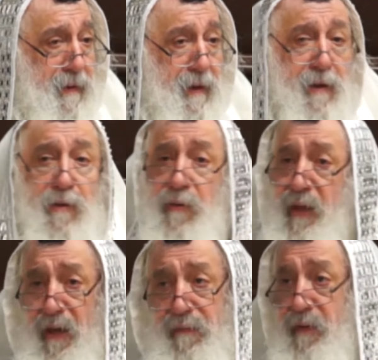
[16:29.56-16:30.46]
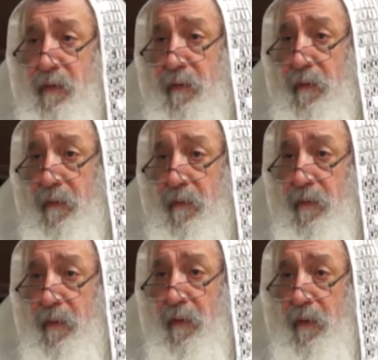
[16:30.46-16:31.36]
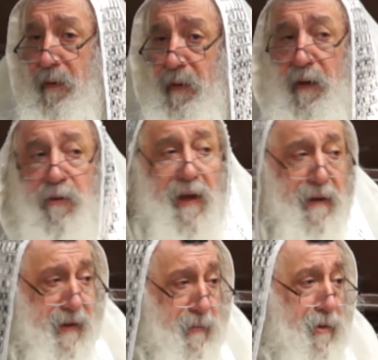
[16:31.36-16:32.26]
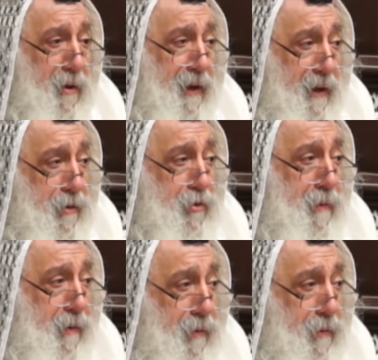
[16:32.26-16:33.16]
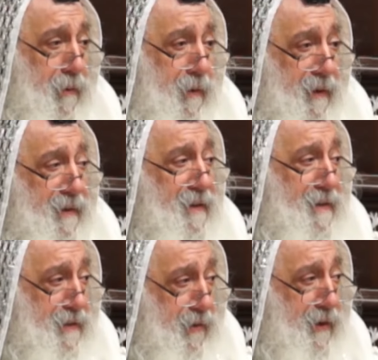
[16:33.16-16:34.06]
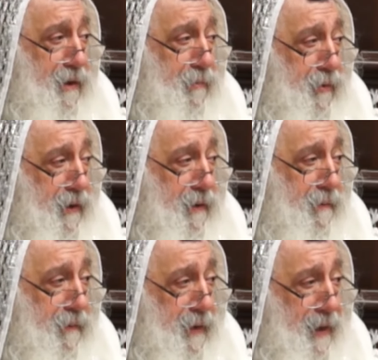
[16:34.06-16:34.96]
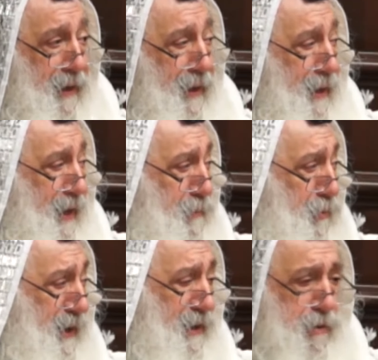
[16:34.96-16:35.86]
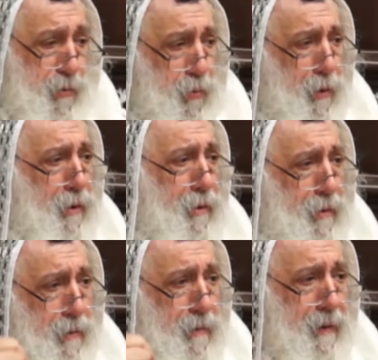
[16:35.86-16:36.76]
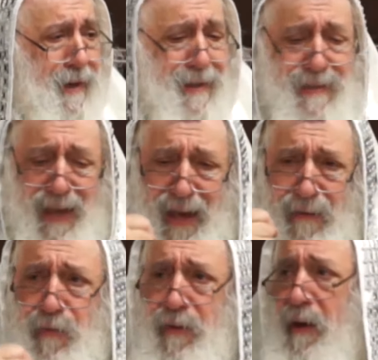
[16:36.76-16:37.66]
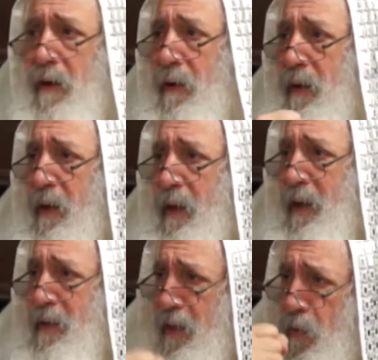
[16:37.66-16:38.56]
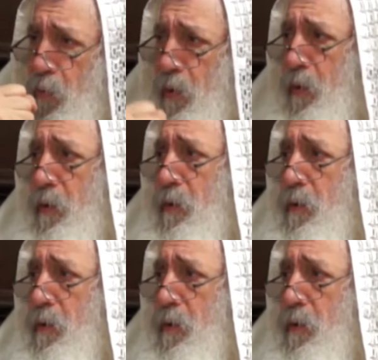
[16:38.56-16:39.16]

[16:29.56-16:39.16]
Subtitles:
you don't have it, and you have emunah on HaKadosh Baruch Hu. This is the real emunah. Emunah is work. It's avodah. It's a work.